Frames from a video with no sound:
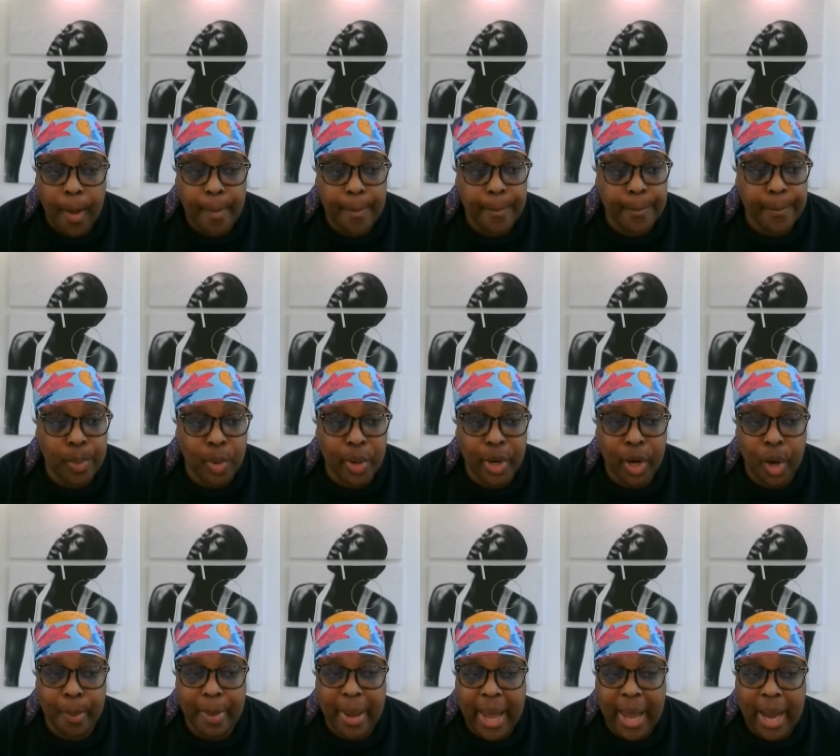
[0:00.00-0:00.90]
Bring
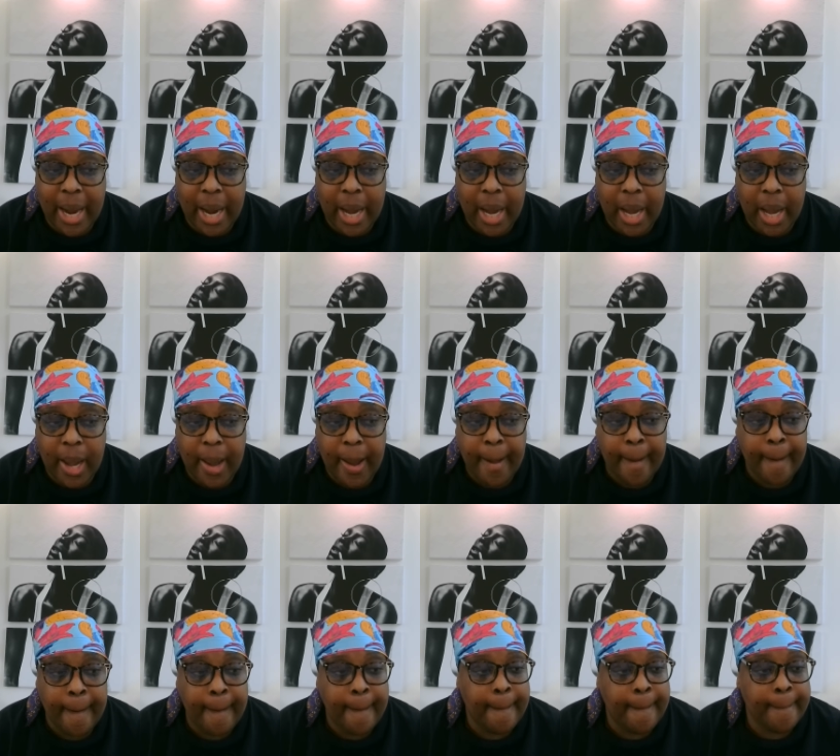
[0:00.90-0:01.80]
her back.
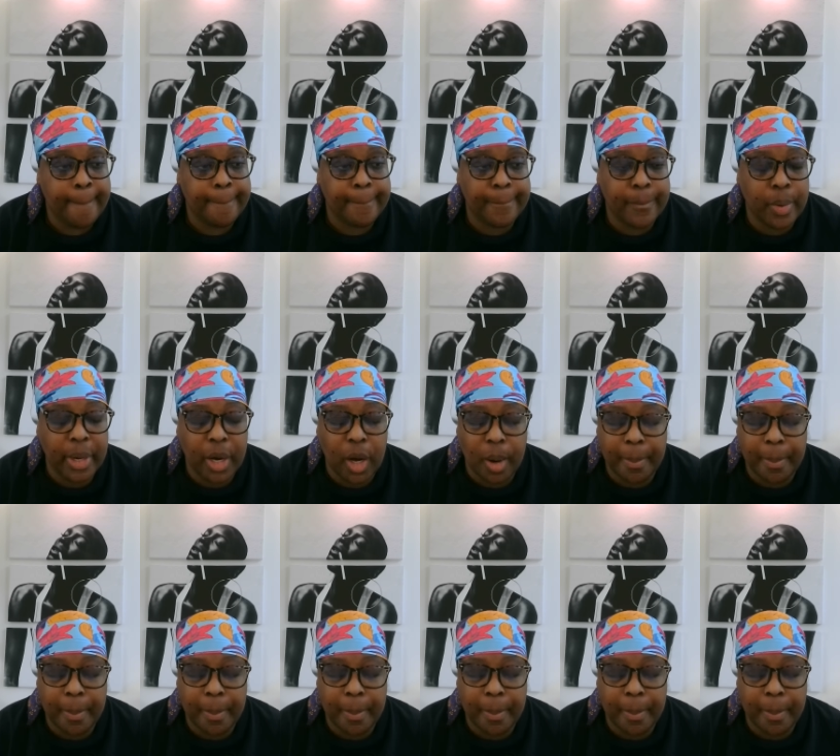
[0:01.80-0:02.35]
Bring